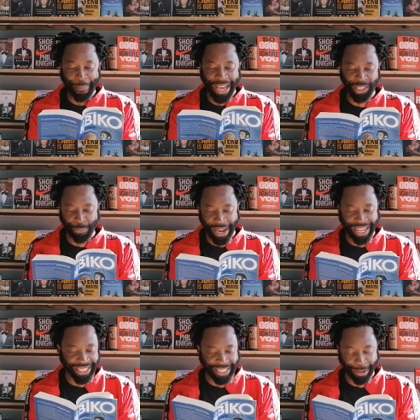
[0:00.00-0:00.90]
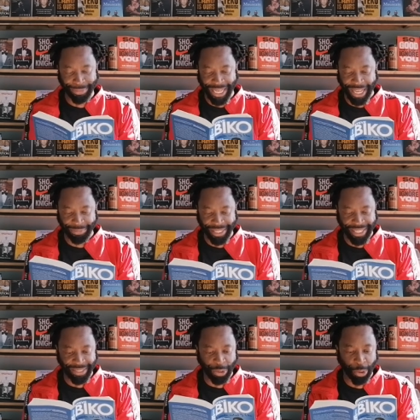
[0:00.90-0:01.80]
my spelling sometimes it
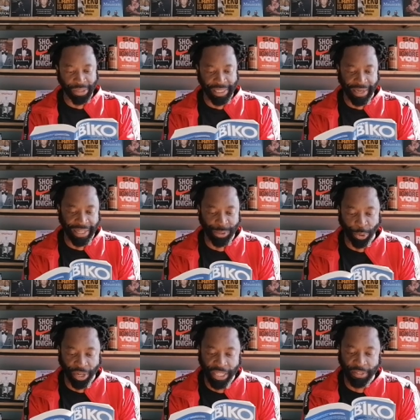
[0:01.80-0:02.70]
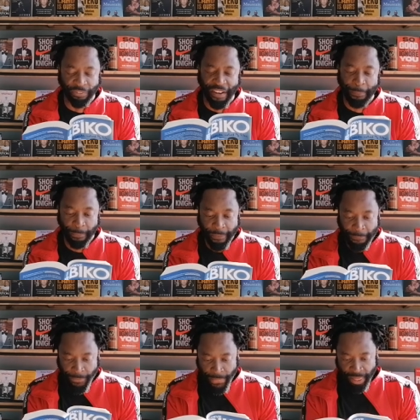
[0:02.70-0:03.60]
just goes straight to orange farm.
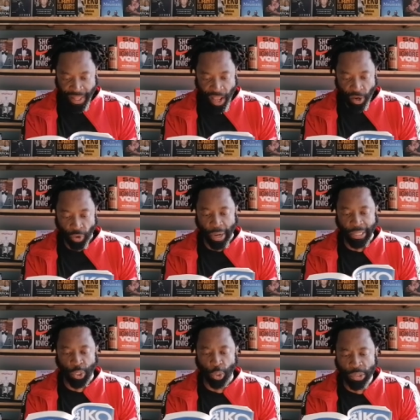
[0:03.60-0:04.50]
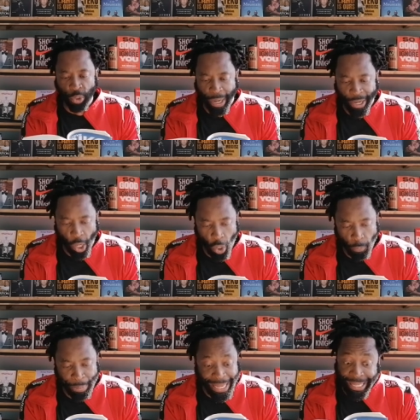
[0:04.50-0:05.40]
Reduced to an
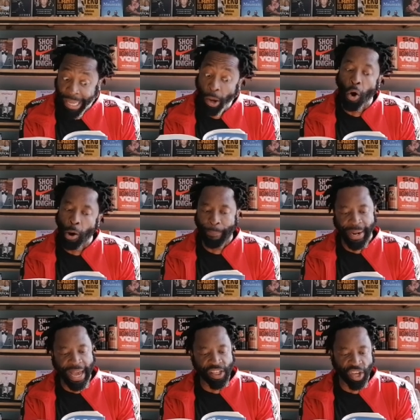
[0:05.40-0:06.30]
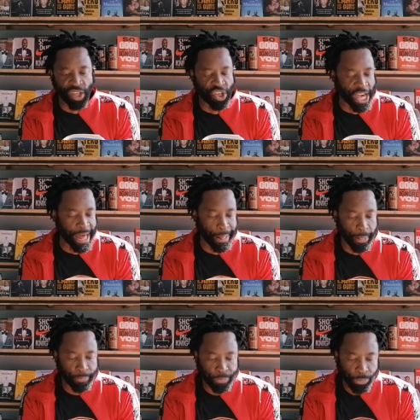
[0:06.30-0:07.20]
obliging or obliging shell.
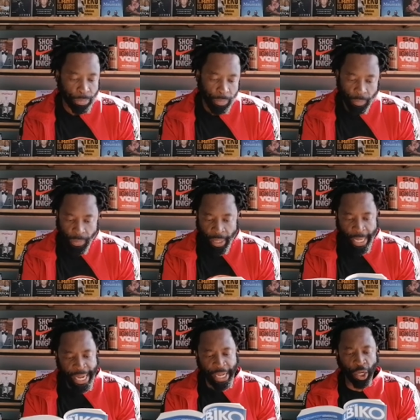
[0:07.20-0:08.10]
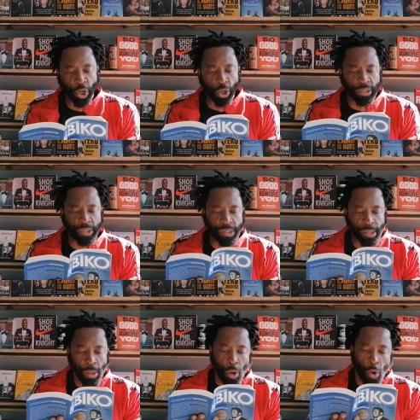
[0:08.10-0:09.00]
He looks